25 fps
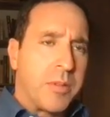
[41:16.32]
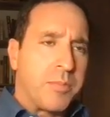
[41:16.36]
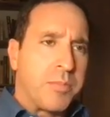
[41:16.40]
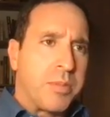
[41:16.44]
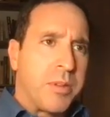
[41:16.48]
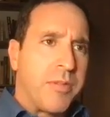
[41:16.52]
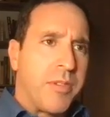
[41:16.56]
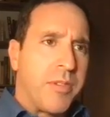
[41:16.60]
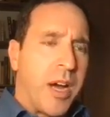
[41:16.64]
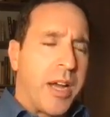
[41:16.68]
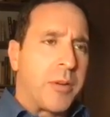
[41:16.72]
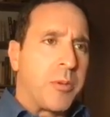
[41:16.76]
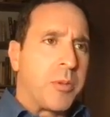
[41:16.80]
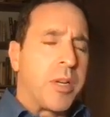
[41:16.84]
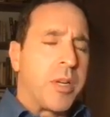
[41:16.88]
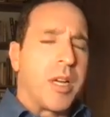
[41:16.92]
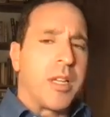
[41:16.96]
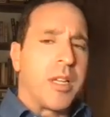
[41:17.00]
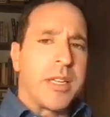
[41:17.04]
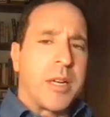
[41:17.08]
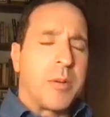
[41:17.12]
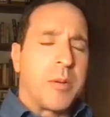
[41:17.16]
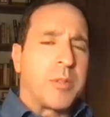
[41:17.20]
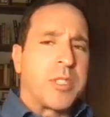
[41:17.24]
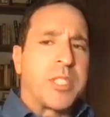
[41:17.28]
provide
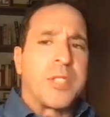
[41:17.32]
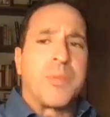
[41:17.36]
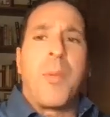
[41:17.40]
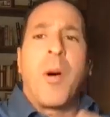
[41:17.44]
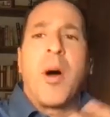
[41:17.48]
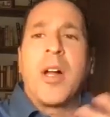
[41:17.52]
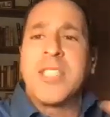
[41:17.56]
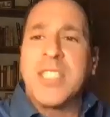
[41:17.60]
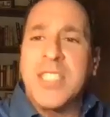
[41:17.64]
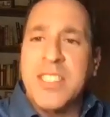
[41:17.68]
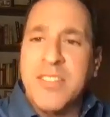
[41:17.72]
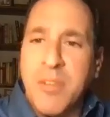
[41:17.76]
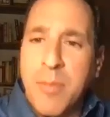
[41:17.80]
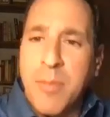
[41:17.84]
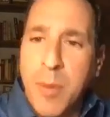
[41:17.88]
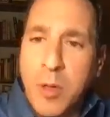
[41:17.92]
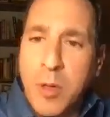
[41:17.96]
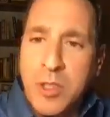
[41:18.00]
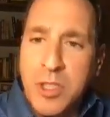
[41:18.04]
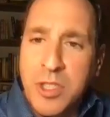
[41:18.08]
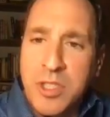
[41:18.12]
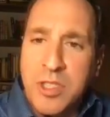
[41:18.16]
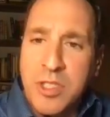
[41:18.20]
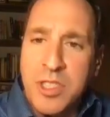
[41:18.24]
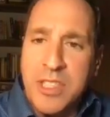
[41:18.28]
a responsive,
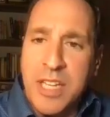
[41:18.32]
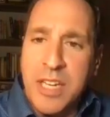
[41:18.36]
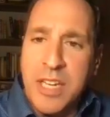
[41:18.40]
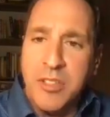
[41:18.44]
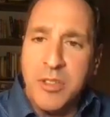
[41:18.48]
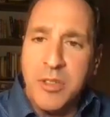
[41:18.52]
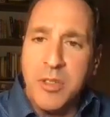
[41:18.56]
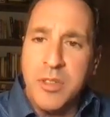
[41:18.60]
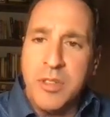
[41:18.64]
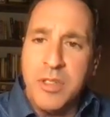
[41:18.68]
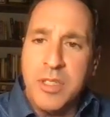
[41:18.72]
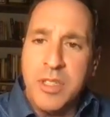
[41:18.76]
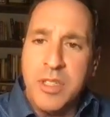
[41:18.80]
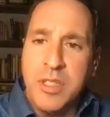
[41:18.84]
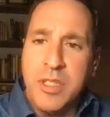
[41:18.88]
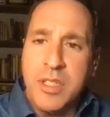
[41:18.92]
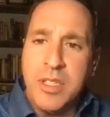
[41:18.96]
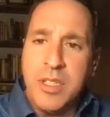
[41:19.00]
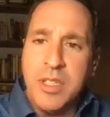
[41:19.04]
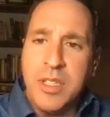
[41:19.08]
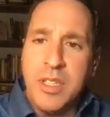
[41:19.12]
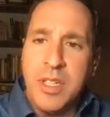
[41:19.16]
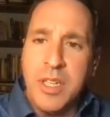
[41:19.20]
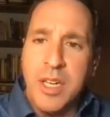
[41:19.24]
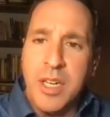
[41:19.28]
emotion-centered
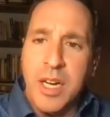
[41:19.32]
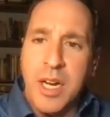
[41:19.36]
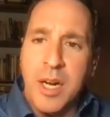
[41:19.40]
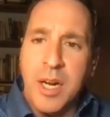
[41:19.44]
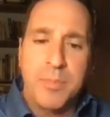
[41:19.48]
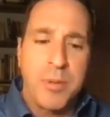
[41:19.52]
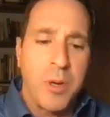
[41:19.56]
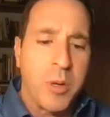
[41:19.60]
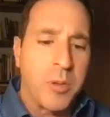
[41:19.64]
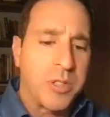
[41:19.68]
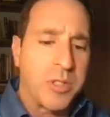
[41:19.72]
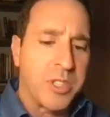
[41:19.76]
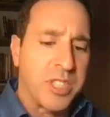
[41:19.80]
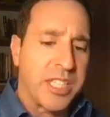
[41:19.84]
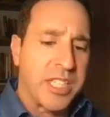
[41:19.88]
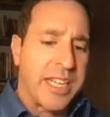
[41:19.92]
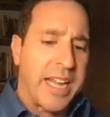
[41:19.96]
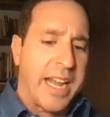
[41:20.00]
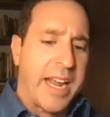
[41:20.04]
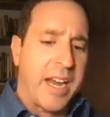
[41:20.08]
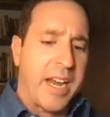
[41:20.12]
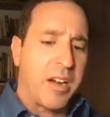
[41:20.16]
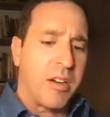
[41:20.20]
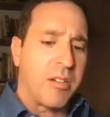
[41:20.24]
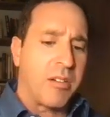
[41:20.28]
approach to
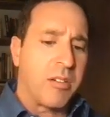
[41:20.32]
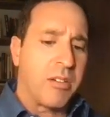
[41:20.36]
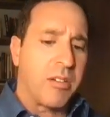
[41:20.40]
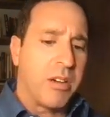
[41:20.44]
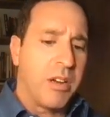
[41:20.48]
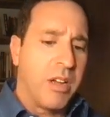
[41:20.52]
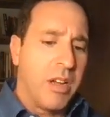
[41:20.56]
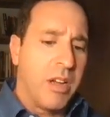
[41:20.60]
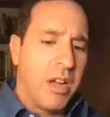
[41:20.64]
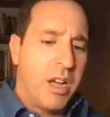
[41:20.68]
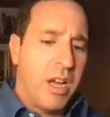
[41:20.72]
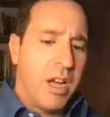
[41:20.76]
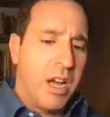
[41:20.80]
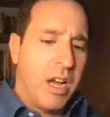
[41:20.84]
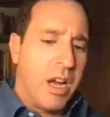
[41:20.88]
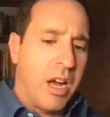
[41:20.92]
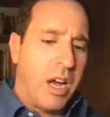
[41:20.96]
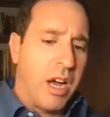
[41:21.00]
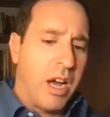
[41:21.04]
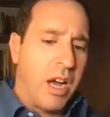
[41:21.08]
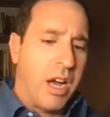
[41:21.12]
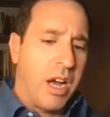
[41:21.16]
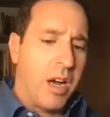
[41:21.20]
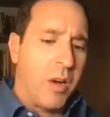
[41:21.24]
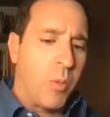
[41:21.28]
care,
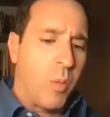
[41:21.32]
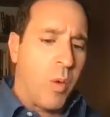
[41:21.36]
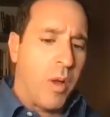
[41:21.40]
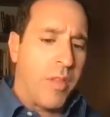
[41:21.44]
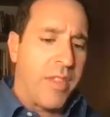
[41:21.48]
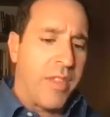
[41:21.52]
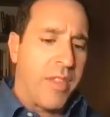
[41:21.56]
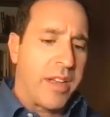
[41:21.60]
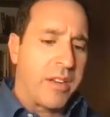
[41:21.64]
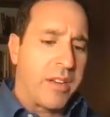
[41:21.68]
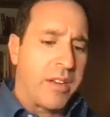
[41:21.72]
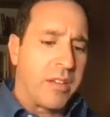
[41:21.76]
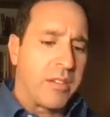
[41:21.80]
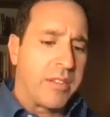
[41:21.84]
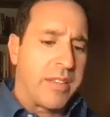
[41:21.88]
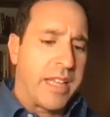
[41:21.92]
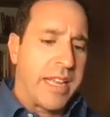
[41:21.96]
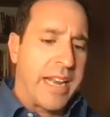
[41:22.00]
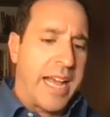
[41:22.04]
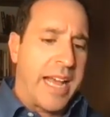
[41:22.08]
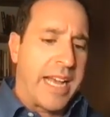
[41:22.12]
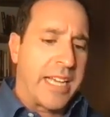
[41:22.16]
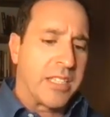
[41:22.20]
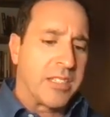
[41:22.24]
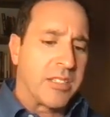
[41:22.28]
one that
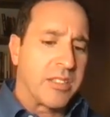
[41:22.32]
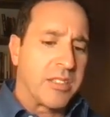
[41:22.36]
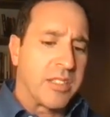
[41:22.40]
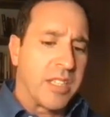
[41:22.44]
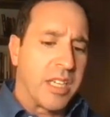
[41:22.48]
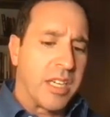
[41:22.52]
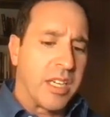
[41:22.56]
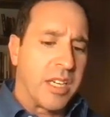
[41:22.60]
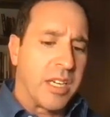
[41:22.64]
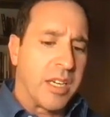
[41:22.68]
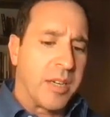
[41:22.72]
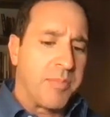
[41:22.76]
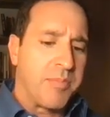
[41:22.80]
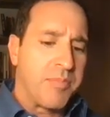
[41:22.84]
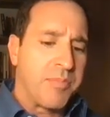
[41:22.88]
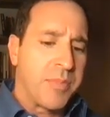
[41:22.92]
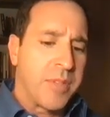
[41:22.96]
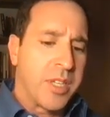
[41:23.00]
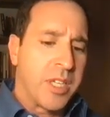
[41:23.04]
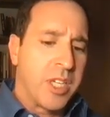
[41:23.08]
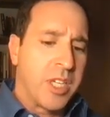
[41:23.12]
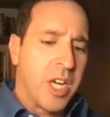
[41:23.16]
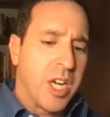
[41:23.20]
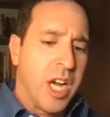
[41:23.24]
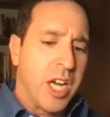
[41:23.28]
has
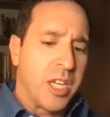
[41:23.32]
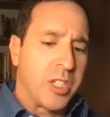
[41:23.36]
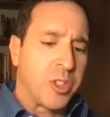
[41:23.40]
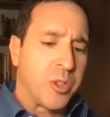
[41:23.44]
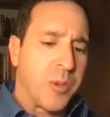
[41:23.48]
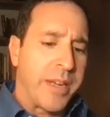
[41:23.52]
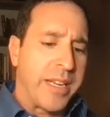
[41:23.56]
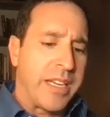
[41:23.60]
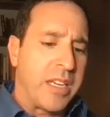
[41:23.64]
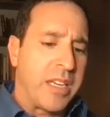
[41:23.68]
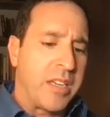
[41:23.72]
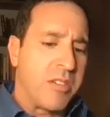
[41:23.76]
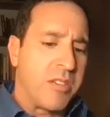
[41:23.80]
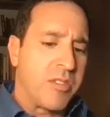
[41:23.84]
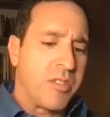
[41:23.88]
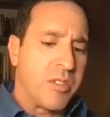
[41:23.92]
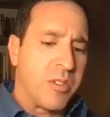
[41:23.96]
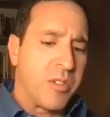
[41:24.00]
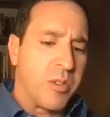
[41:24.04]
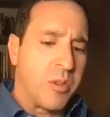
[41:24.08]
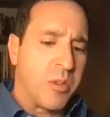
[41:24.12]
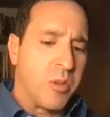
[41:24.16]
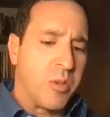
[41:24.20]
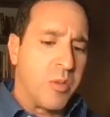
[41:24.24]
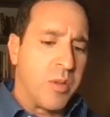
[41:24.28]
training
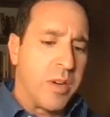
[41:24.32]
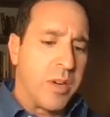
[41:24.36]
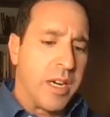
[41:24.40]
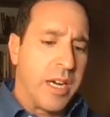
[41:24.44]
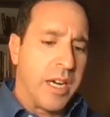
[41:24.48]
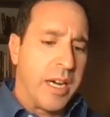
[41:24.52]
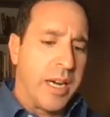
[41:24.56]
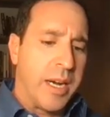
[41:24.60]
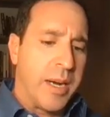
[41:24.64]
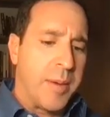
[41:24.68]
to